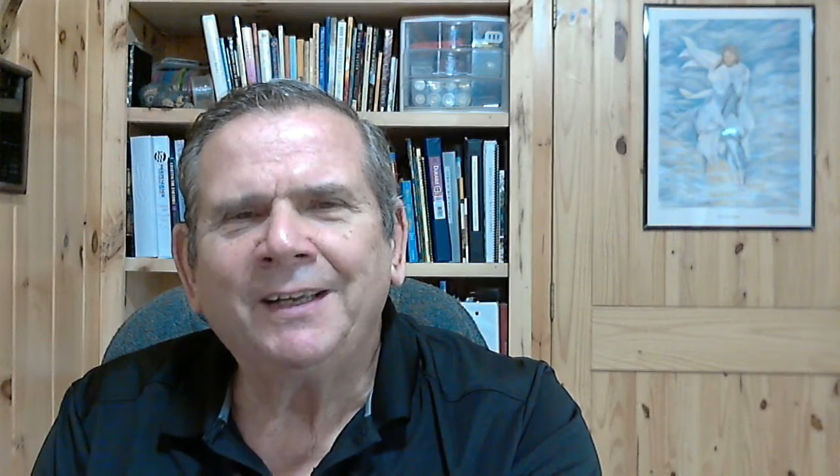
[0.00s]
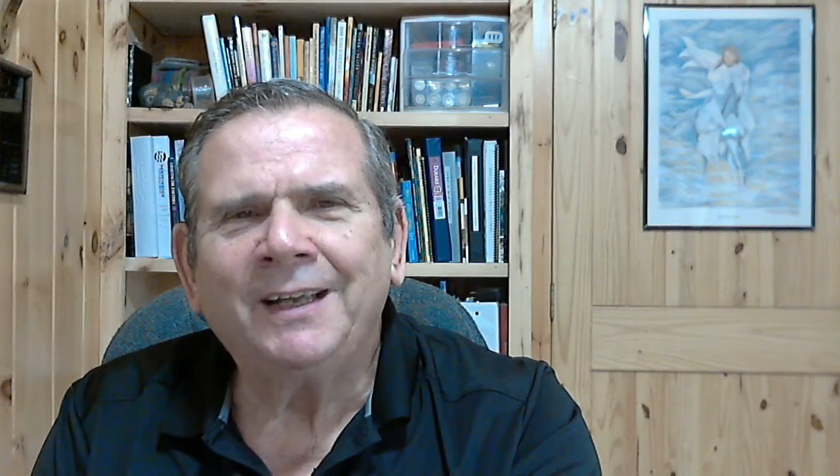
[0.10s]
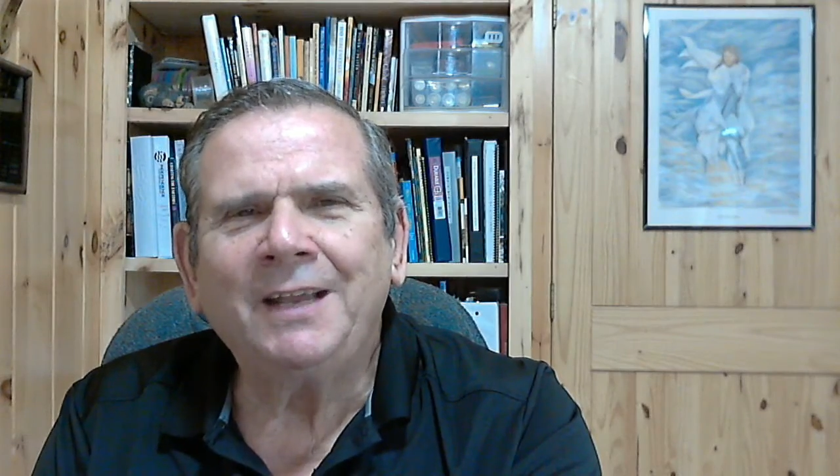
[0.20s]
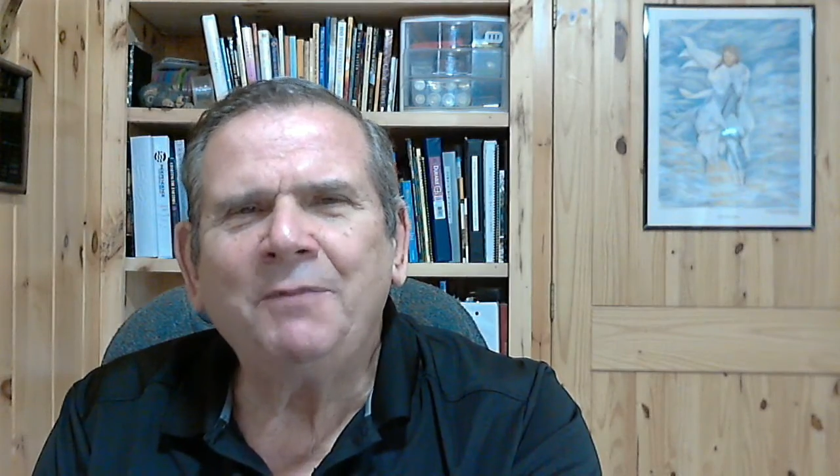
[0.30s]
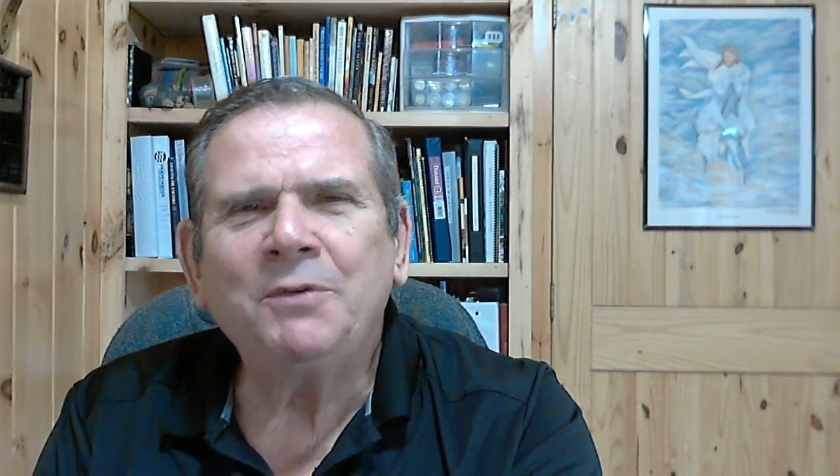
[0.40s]

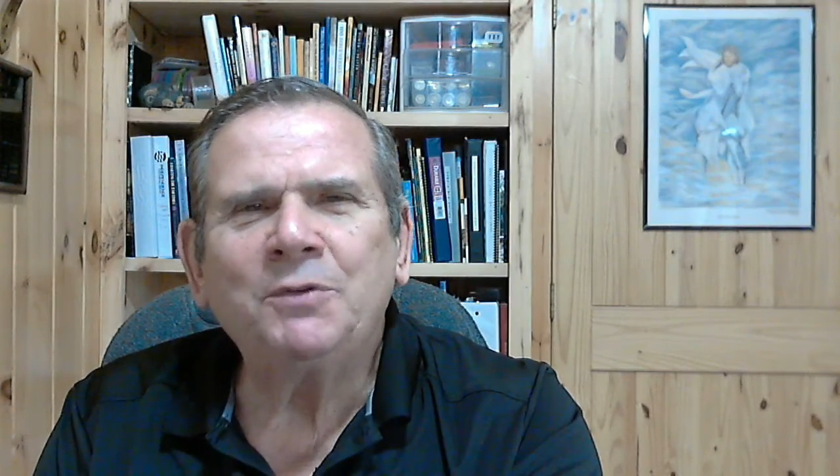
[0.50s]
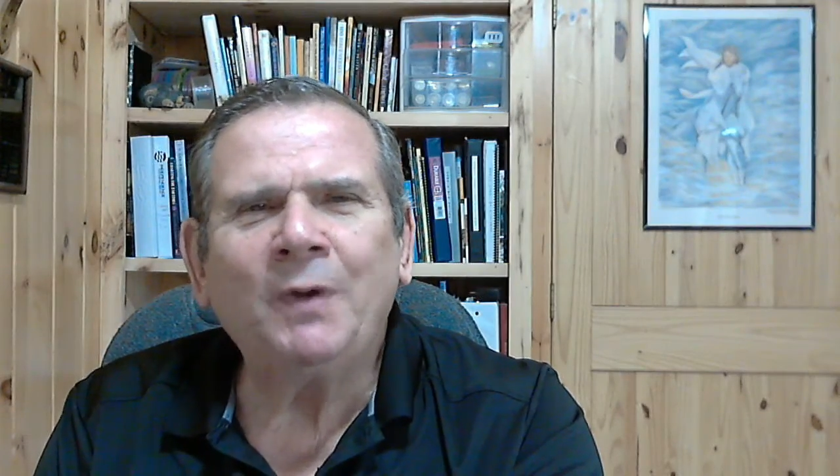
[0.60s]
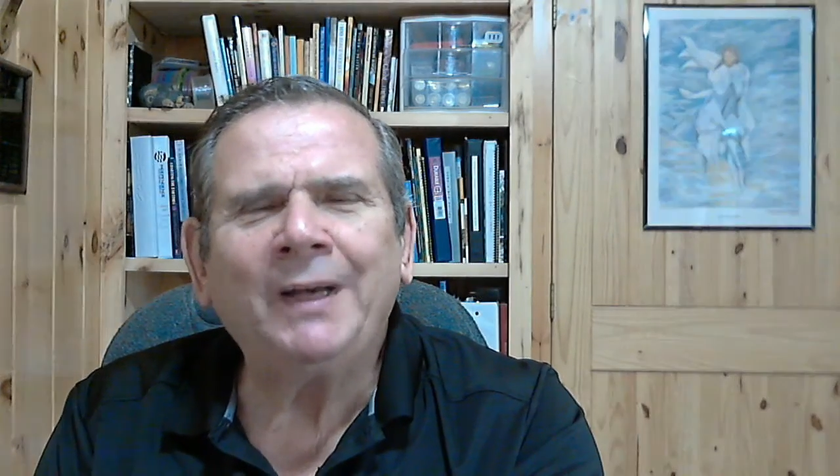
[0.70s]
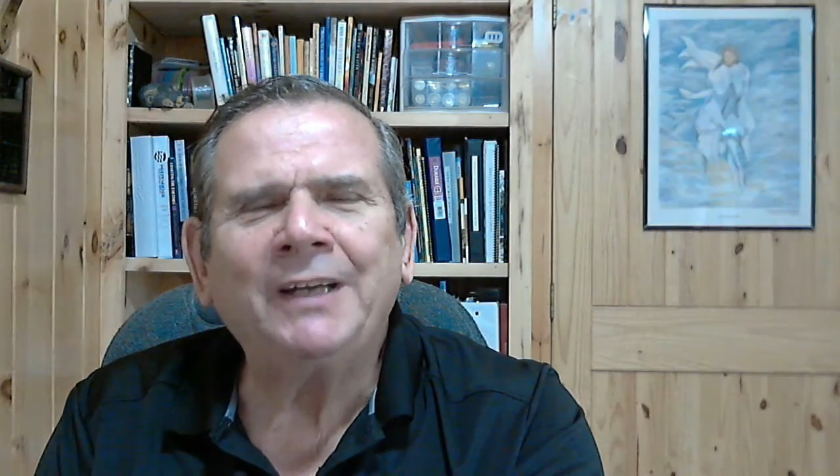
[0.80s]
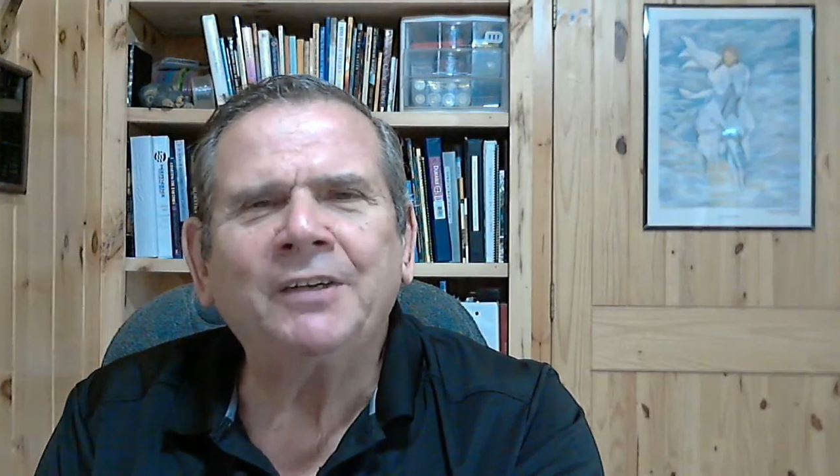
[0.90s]
And he was
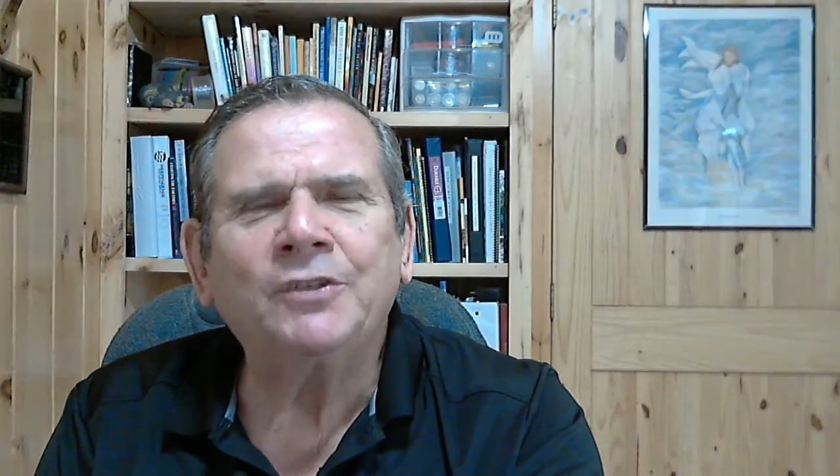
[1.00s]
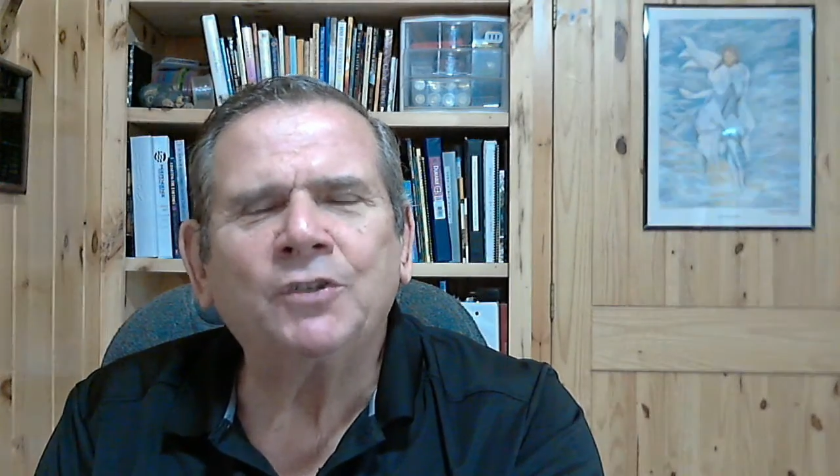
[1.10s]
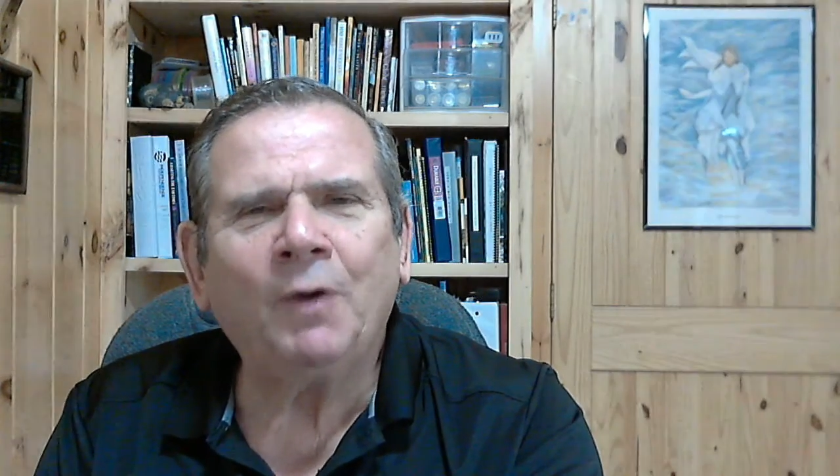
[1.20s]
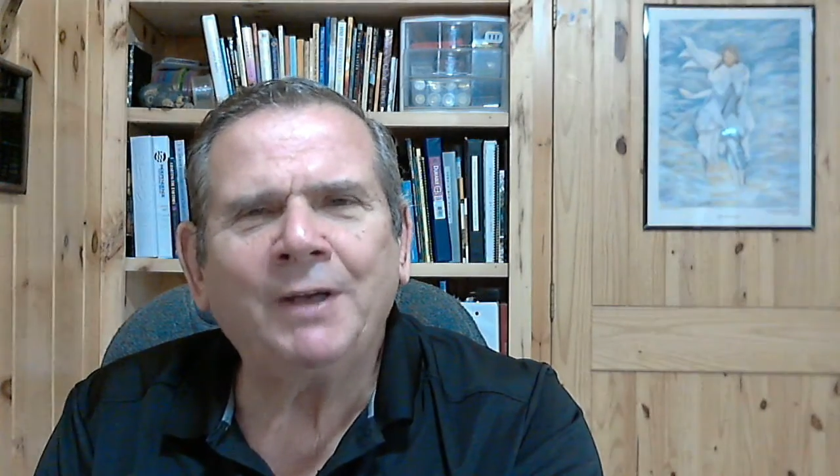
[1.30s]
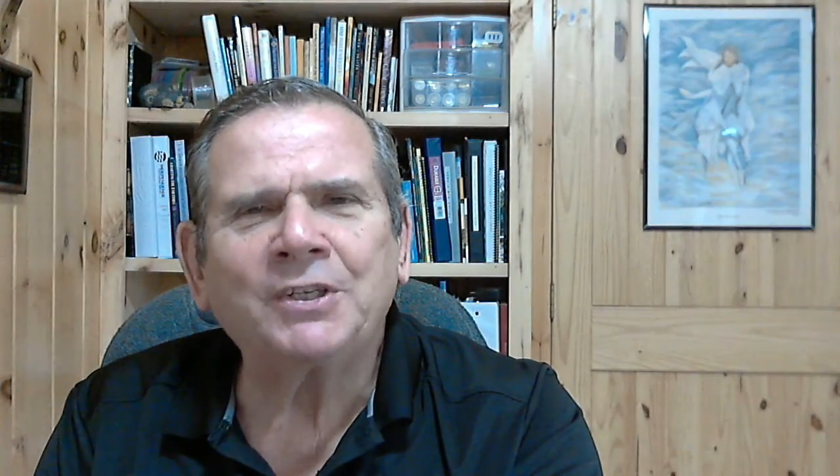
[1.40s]
willing to
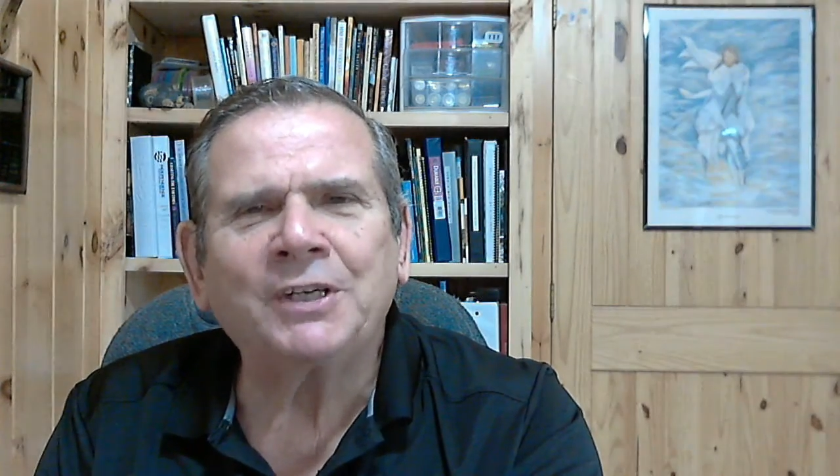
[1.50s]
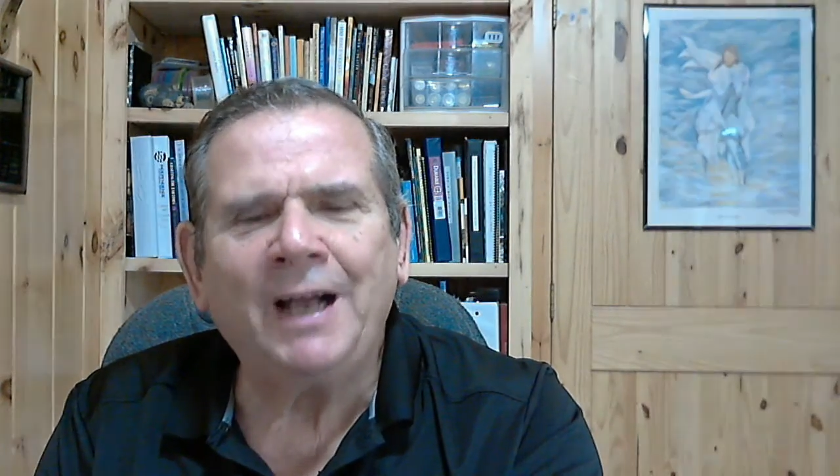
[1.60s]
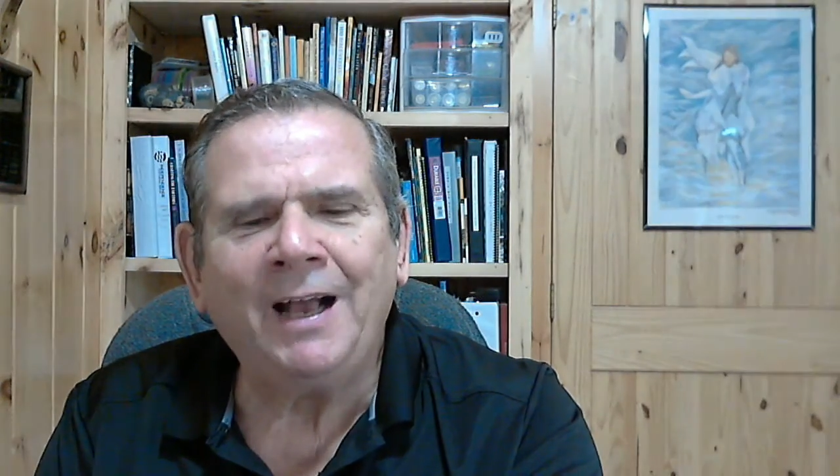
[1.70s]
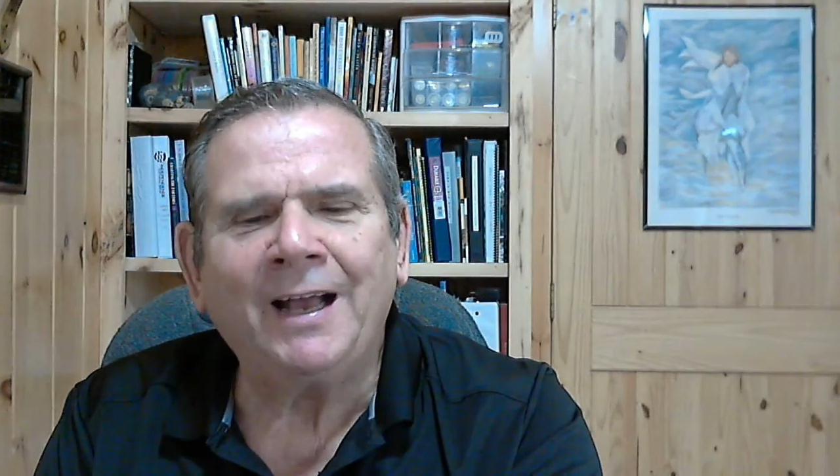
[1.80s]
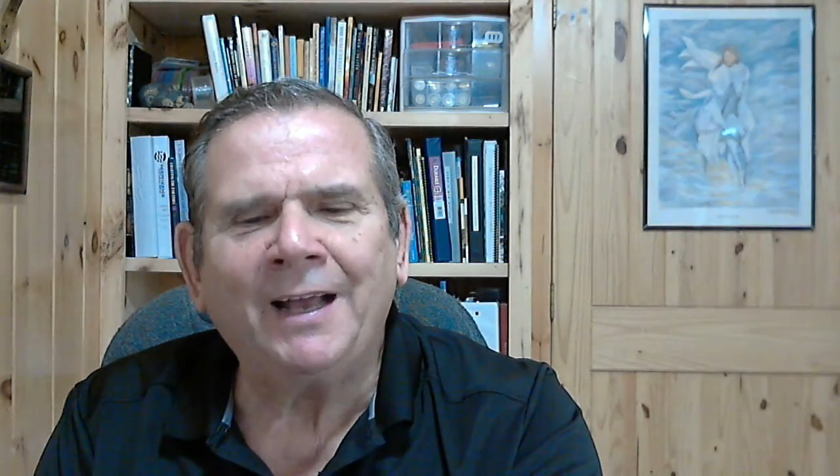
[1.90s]
trust
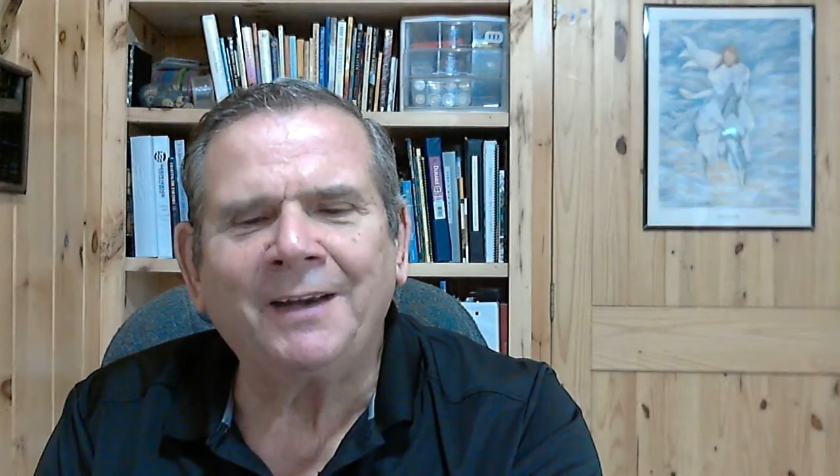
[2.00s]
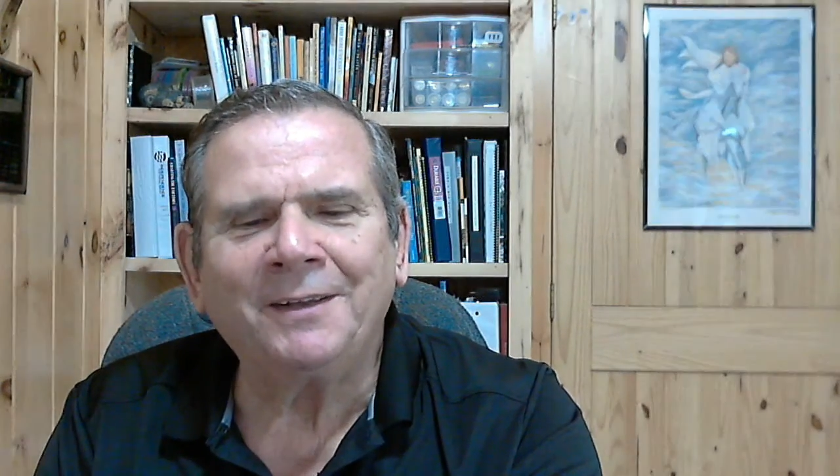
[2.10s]
God.